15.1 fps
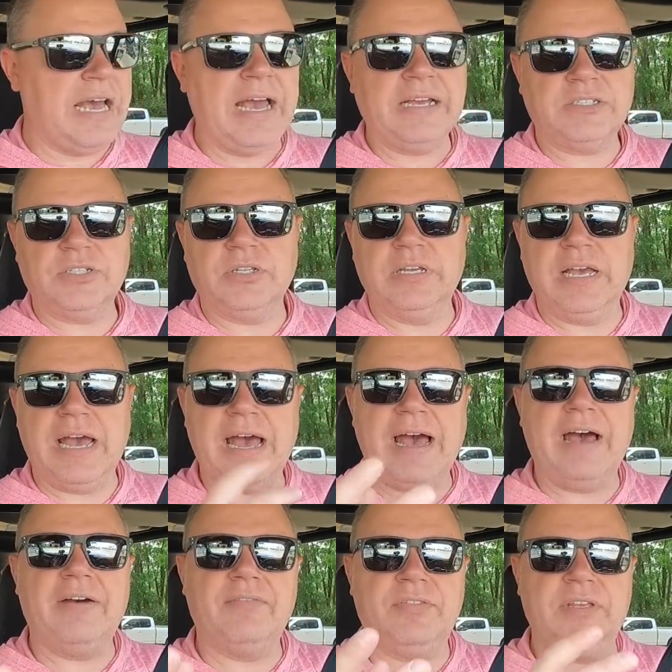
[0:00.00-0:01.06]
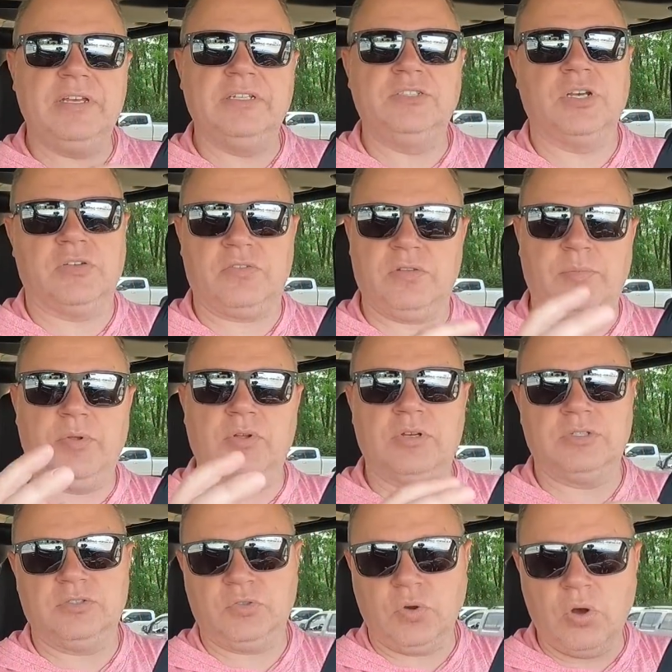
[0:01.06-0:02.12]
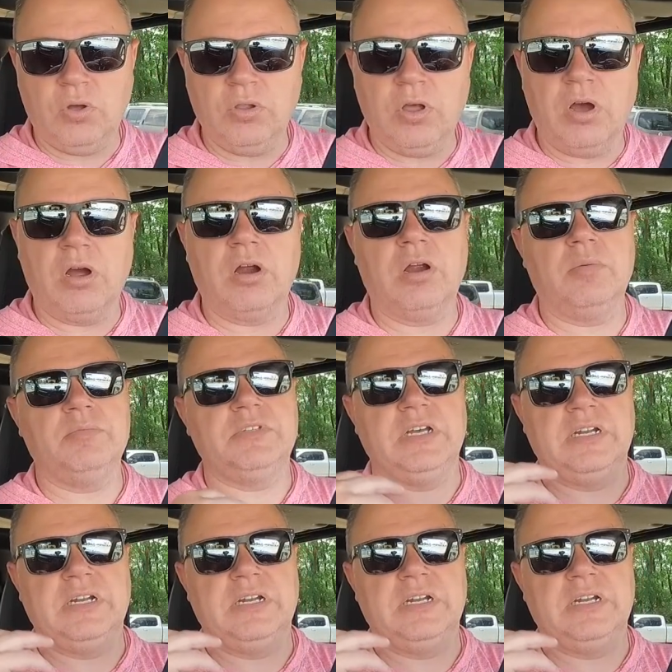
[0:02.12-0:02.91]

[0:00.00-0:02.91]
actually have the adjustable control arms,